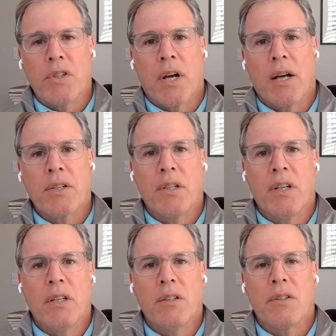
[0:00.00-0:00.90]
Josh,
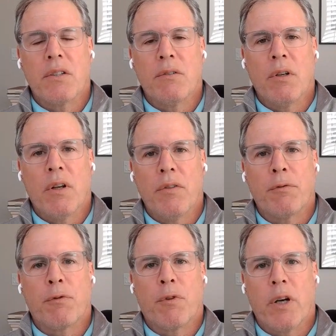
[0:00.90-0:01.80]
is
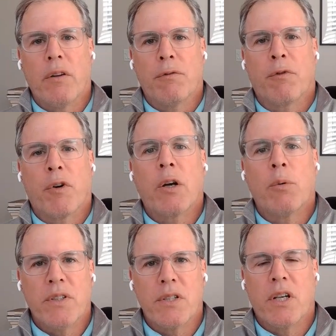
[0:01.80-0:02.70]
the
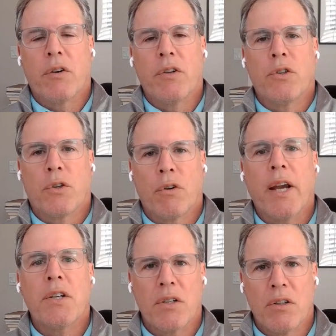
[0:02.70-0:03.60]
frequency or the
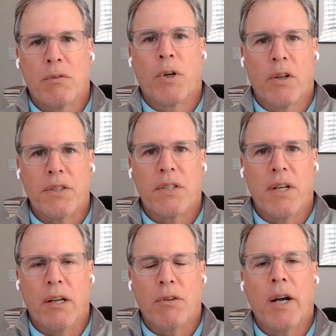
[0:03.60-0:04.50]
duration of real
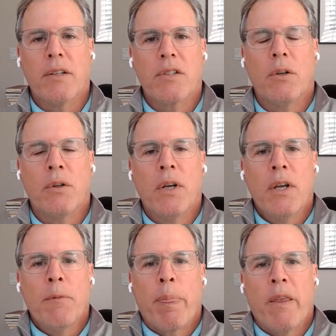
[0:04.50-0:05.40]
estate, right? So
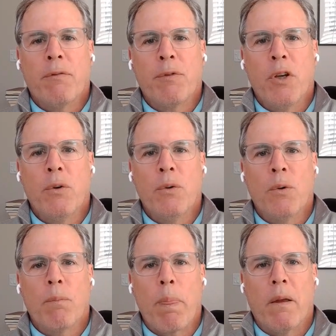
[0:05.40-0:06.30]
if
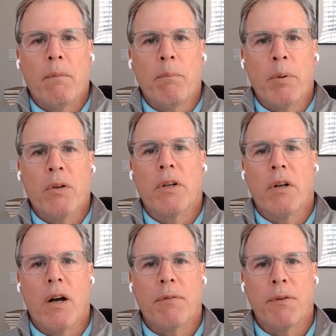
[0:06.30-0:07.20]
you build an
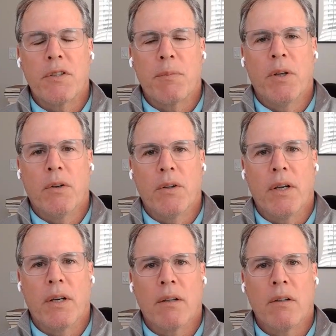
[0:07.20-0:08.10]
office
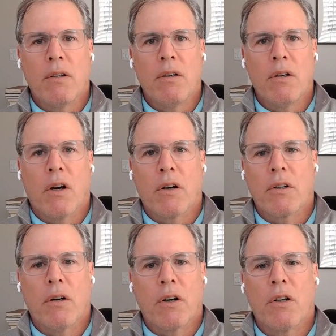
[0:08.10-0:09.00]
building,
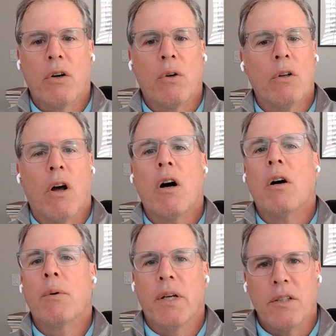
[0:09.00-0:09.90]
our goal
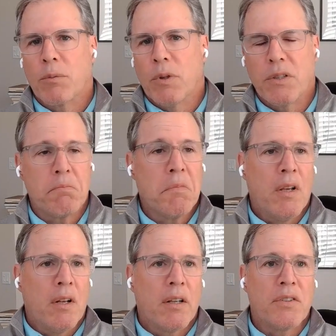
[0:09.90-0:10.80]
always was
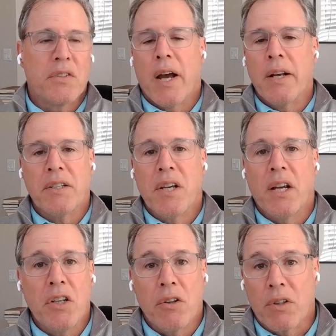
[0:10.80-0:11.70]
let's sign a
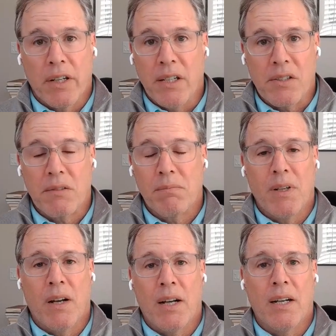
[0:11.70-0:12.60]
10-year lease
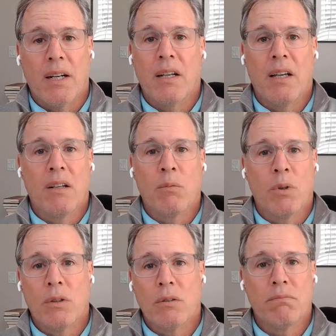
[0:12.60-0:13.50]
and
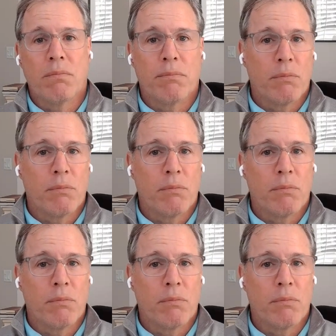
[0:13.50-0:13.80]
we'll